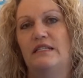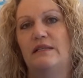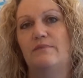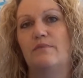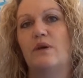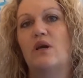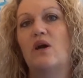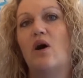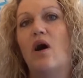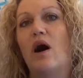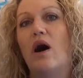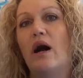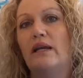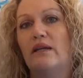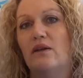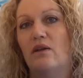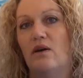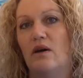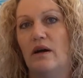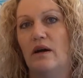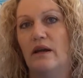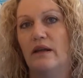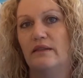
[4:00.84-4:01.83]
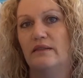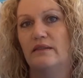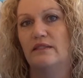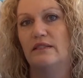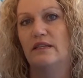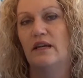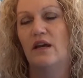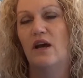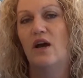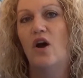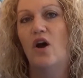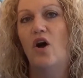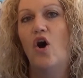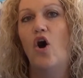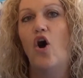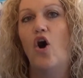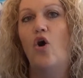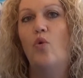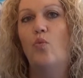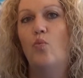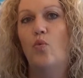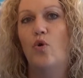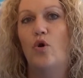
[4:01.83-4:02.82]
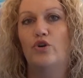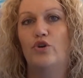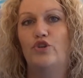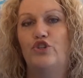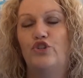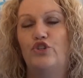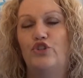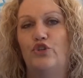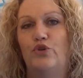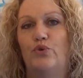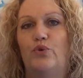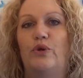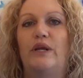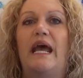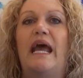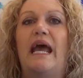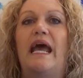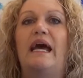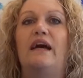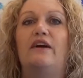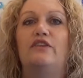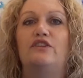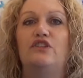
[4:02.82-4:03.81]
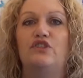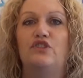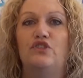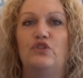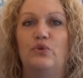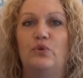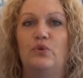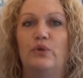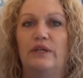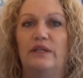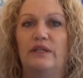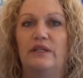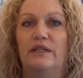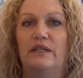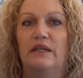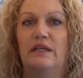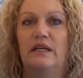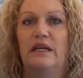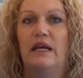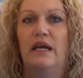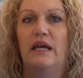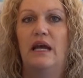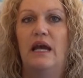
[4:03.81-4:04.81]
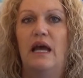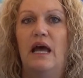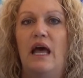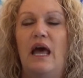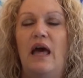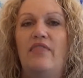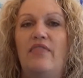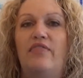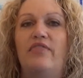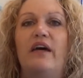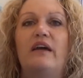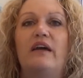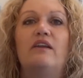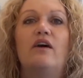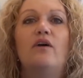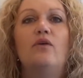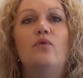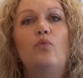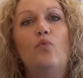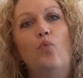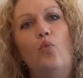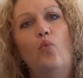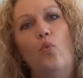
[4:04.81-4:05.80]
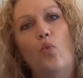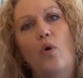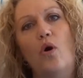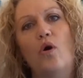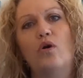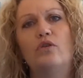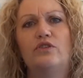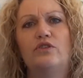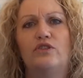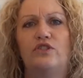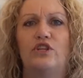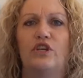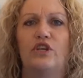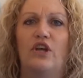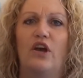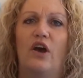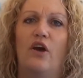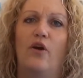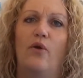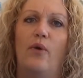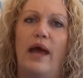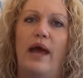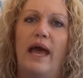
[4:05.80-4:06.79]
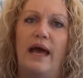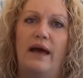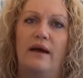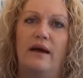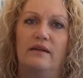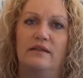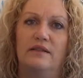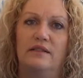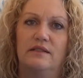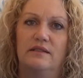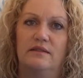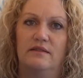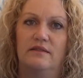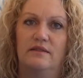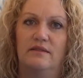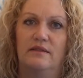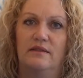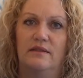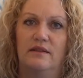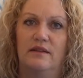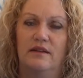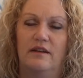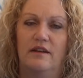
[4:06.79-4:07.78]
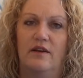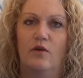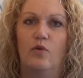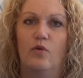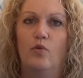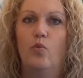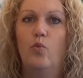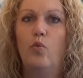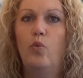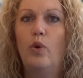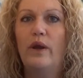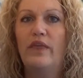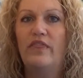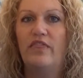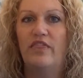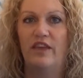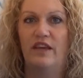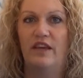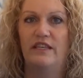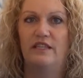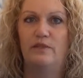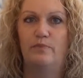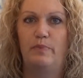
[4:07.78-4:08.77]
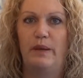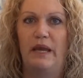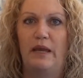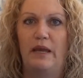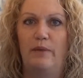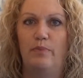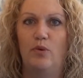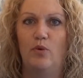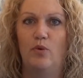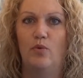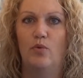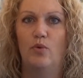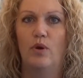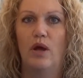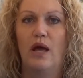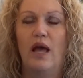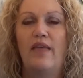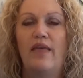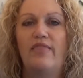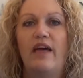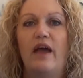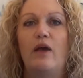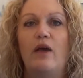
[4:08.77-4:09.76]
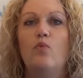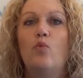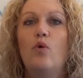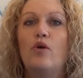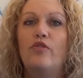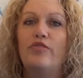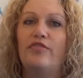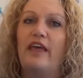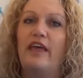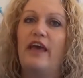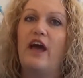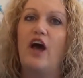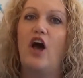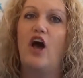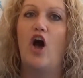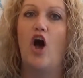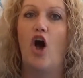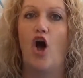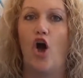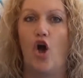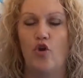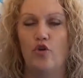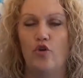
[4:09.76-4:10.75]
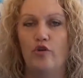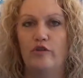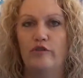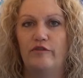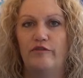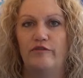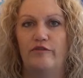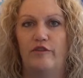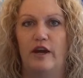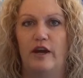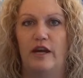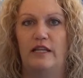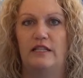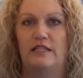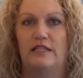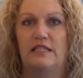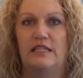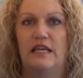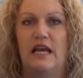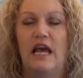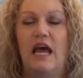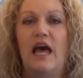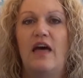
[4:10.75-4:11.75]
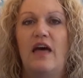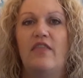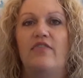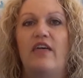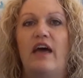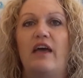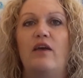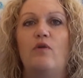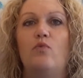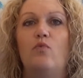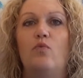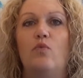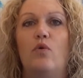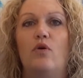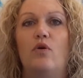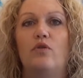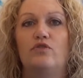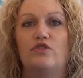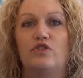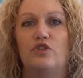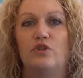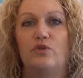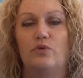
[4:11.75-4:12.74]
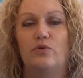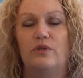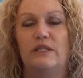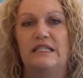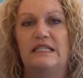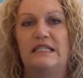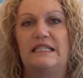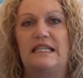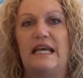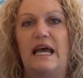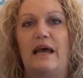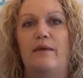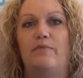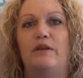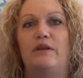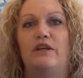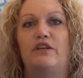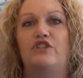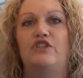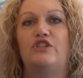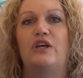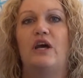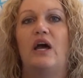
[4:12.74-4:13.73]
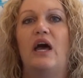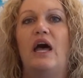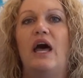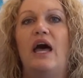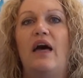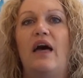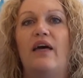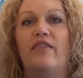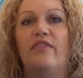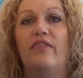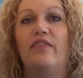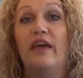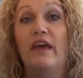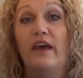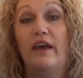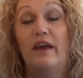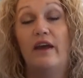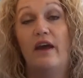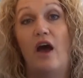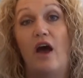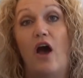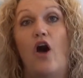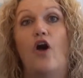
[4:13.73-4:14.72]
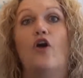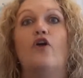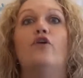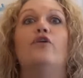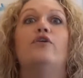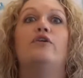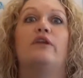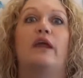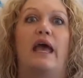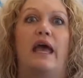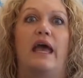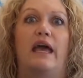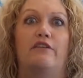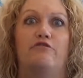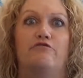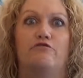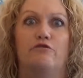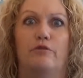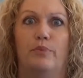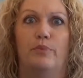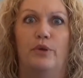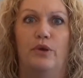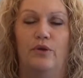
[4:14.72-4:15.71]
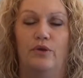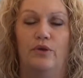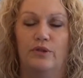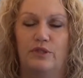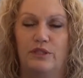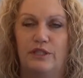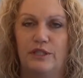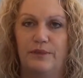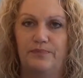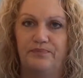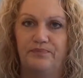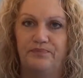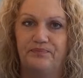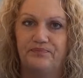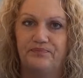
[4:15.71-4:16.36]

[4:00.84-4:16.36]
some guidelines on what to do and how to do it. They don't want to go out with these people. They want their own friends. They want to establish their own attributes.